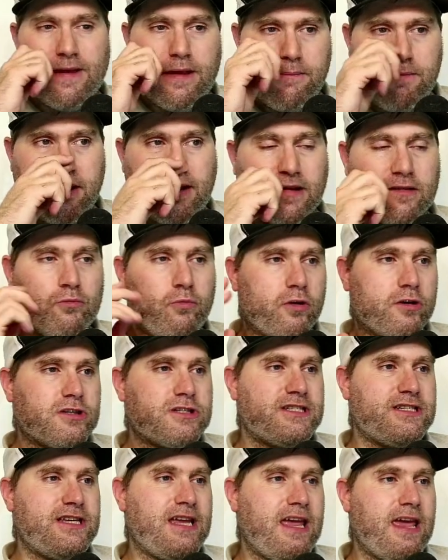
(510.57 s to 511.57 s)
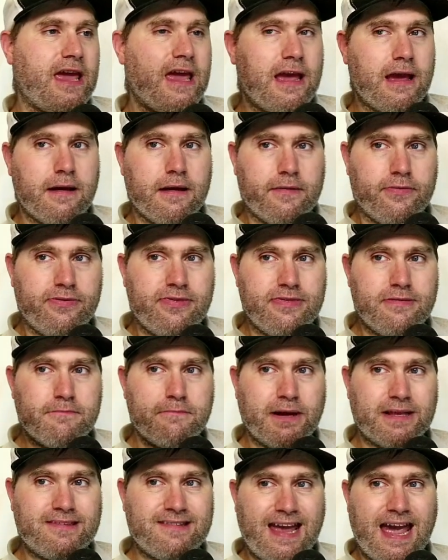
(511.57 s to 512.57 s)
because we're seeing
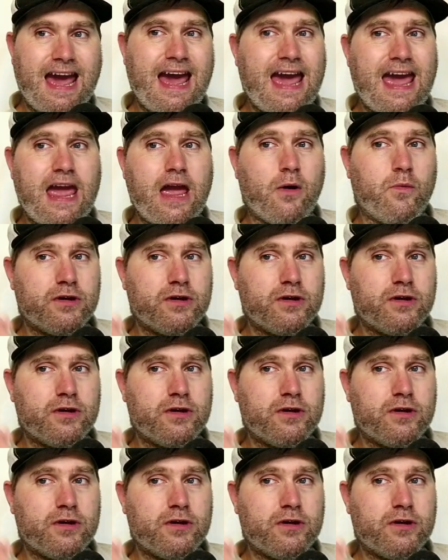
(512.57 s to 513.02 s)
Mate,